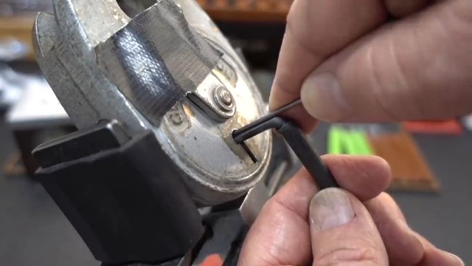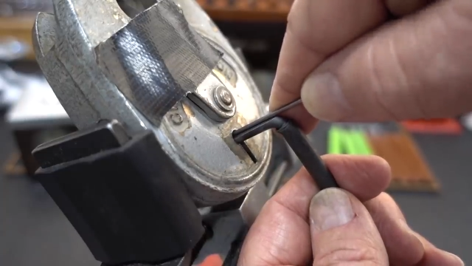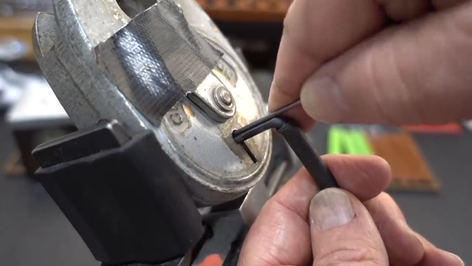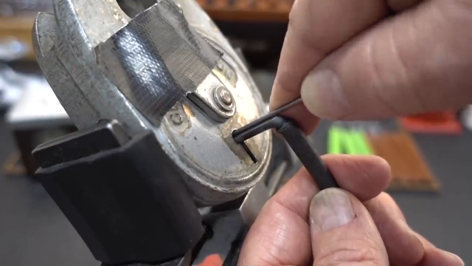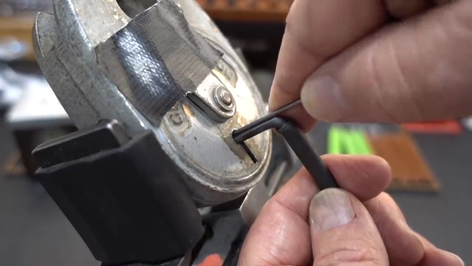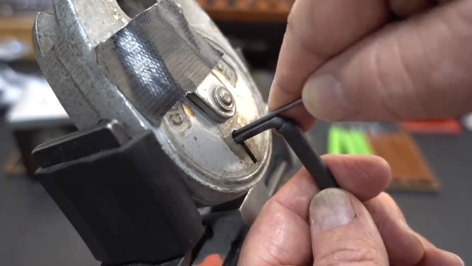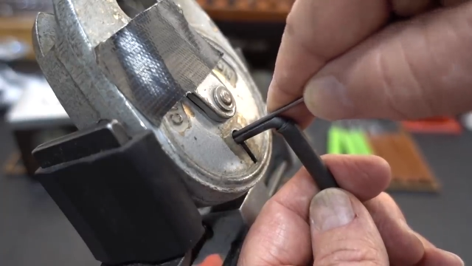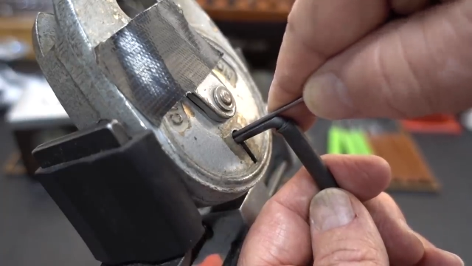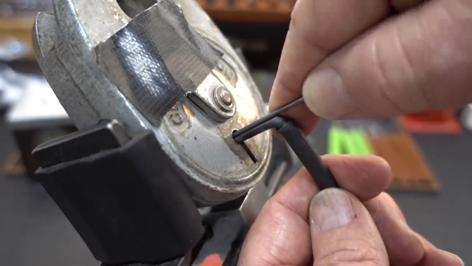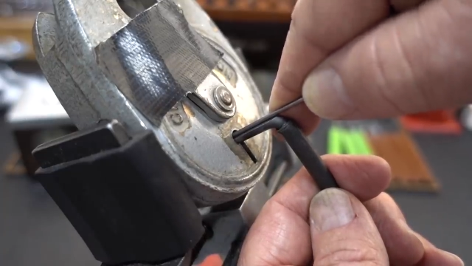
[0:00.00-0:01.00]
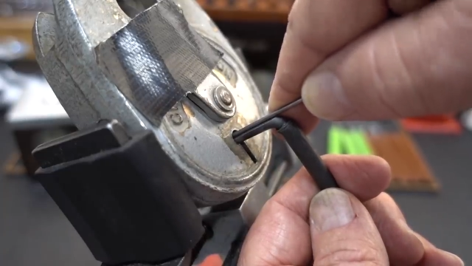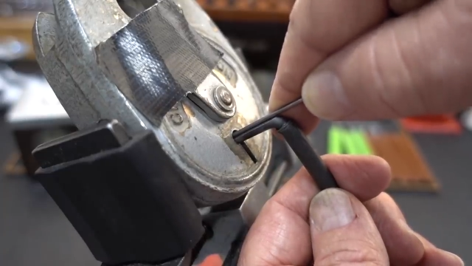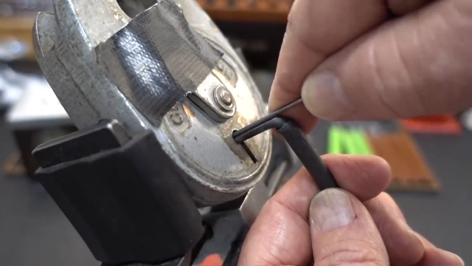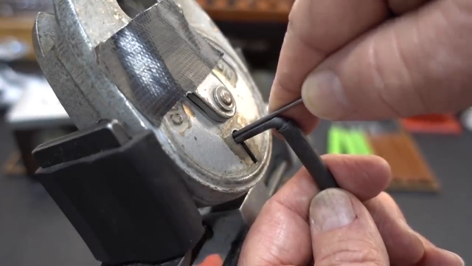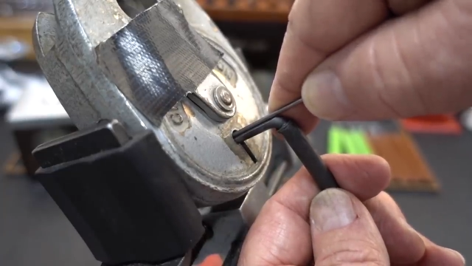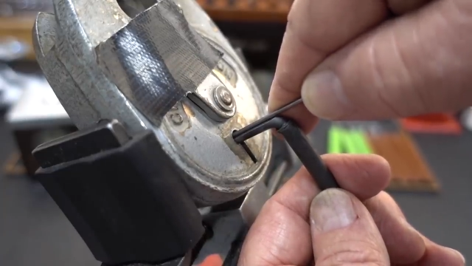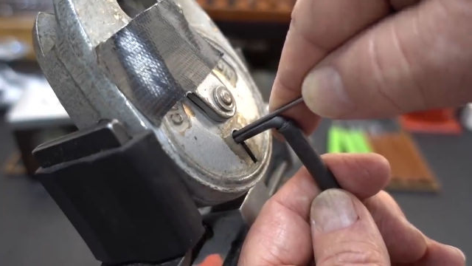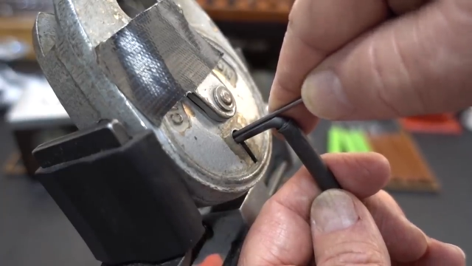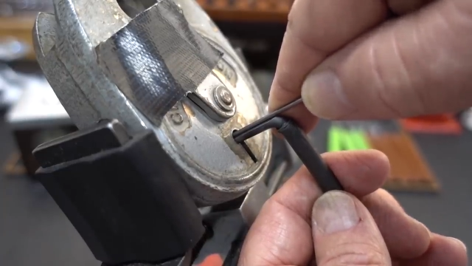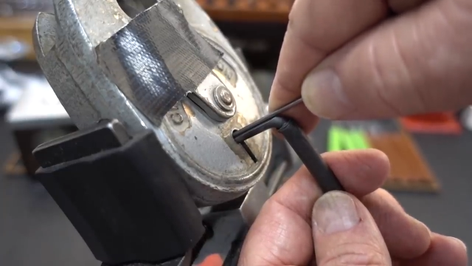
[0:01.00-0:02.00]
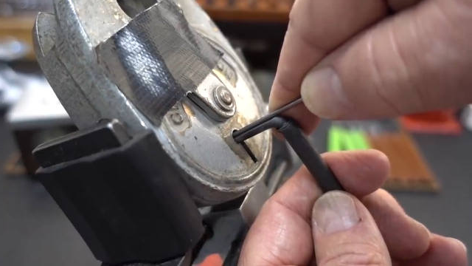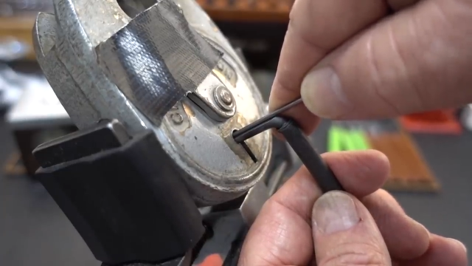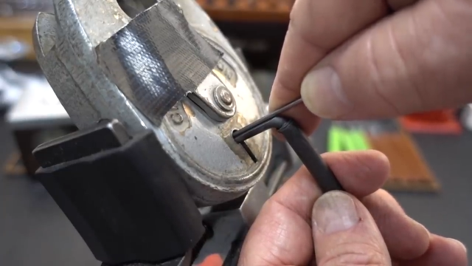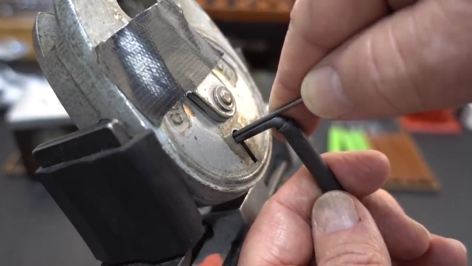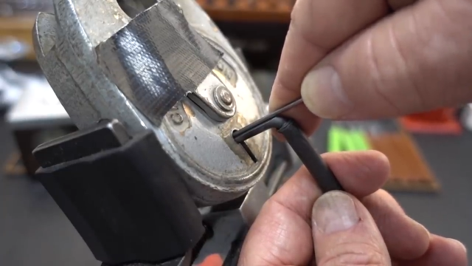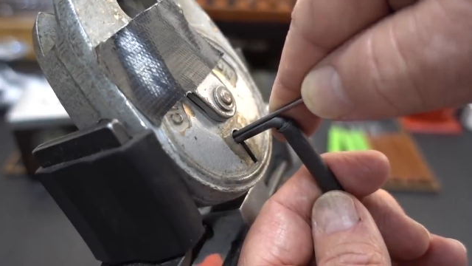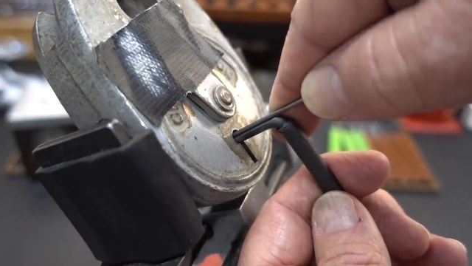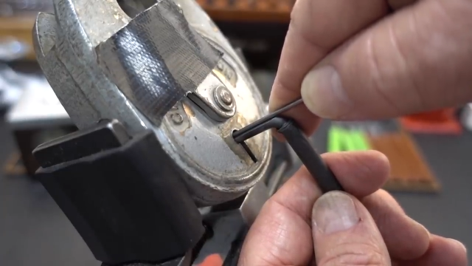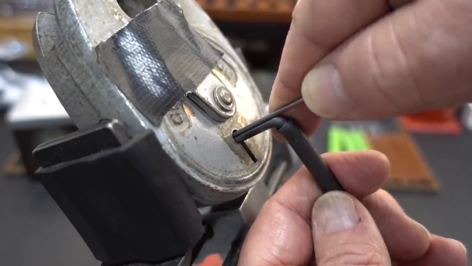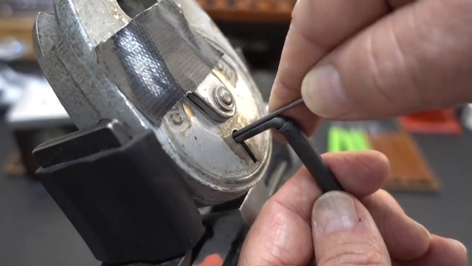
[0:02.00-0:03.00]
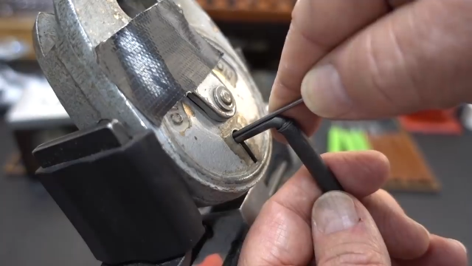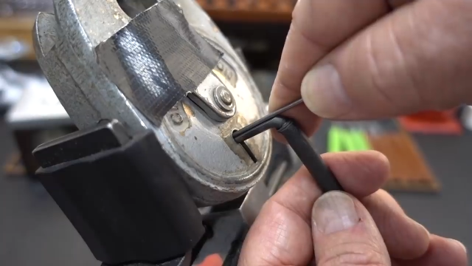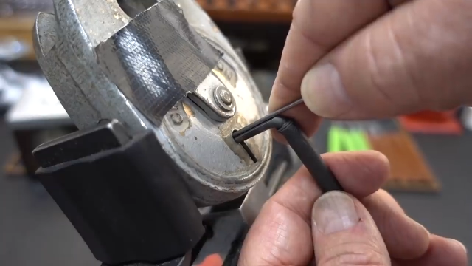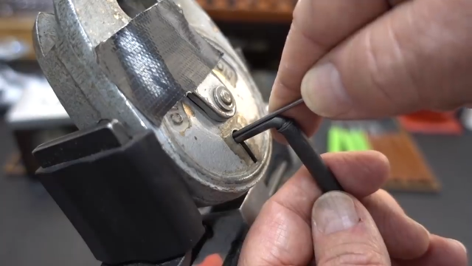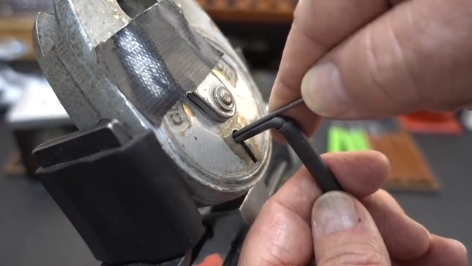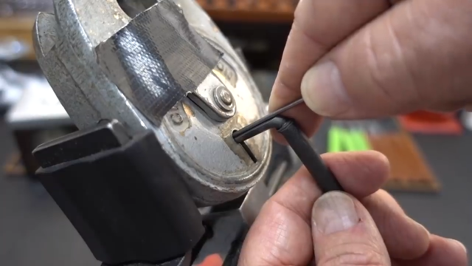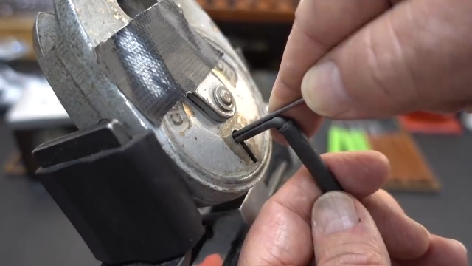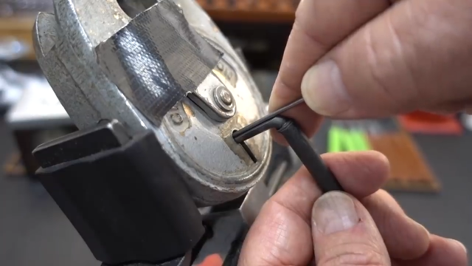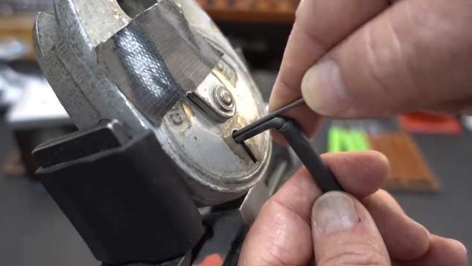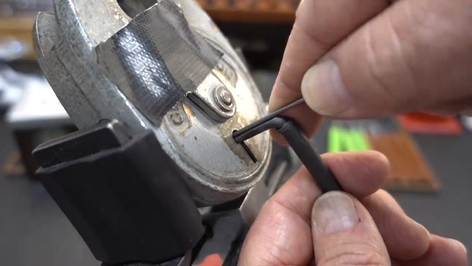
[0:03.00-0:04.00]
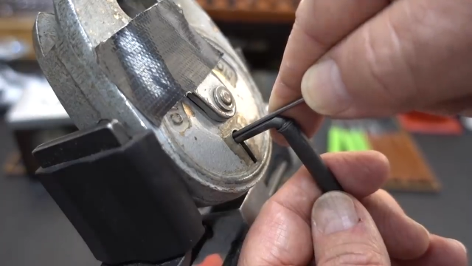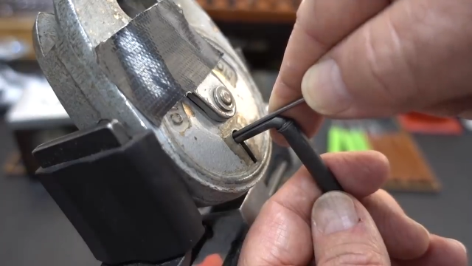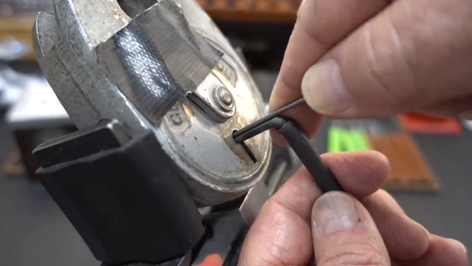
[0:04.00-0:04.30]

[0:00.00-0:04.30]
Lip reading: [unreadable: no face in view]